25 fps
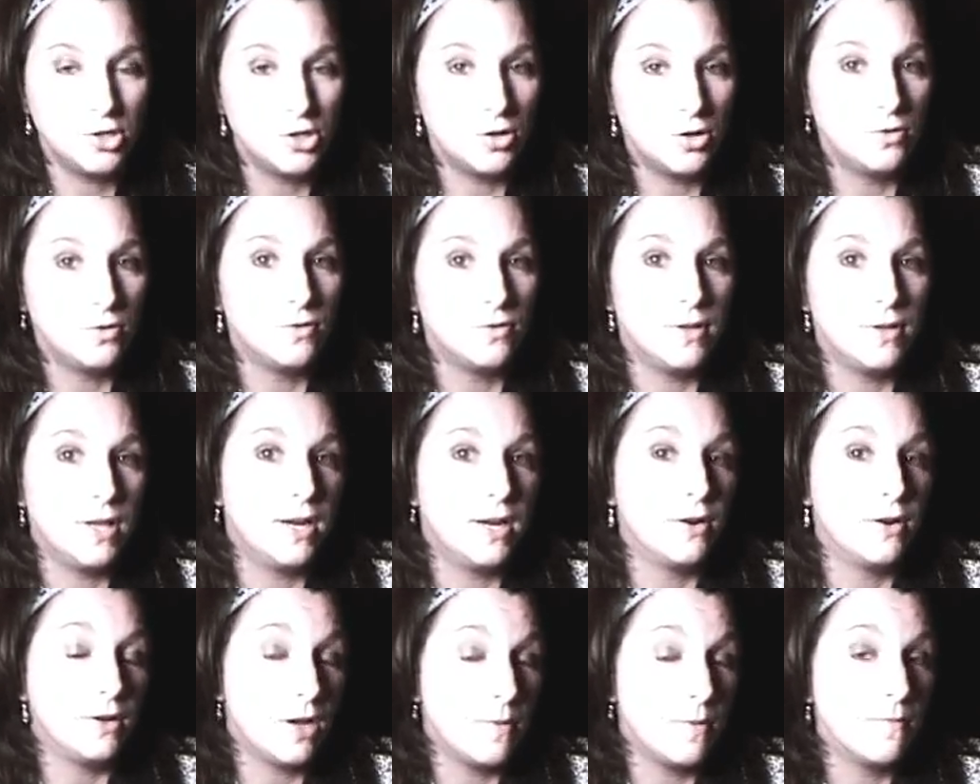children
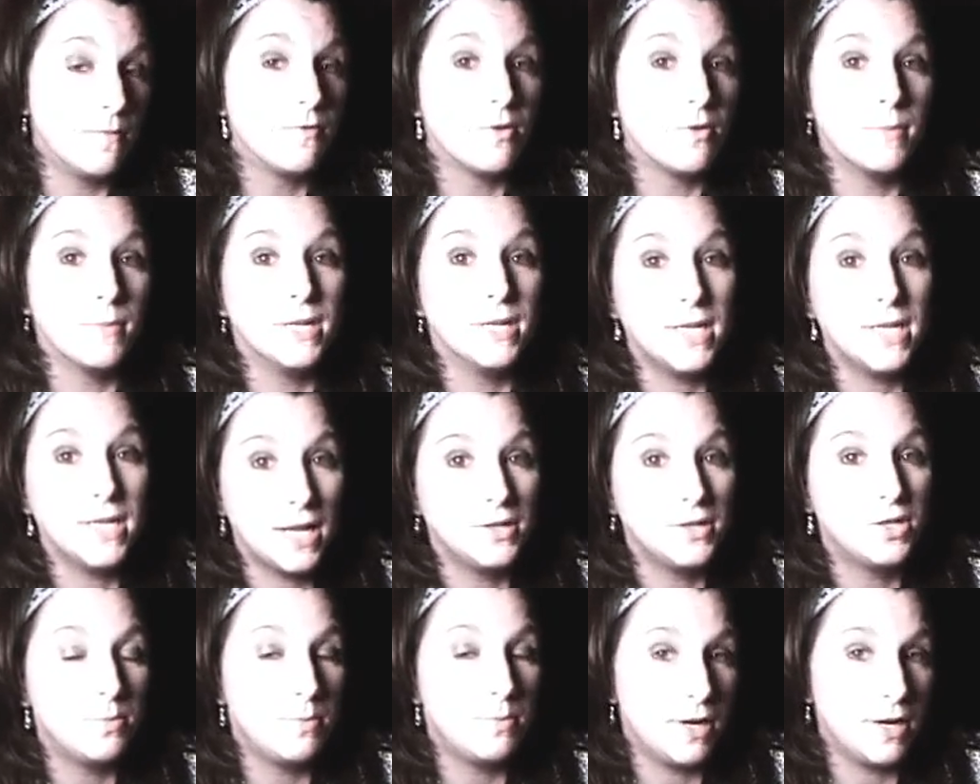that come from
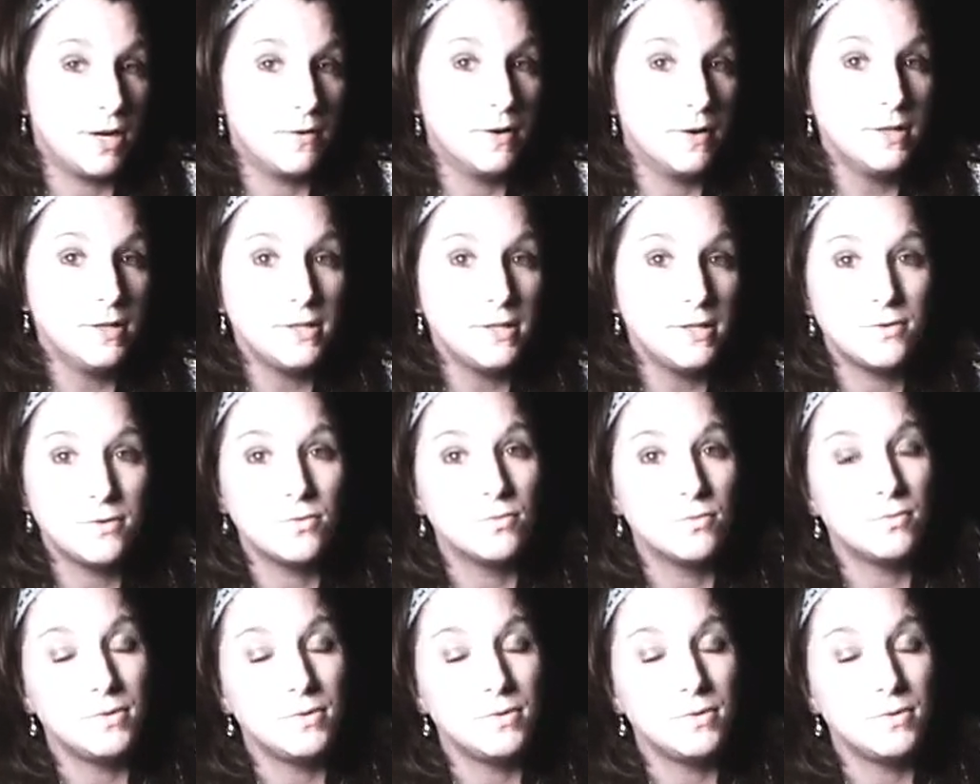attached parents,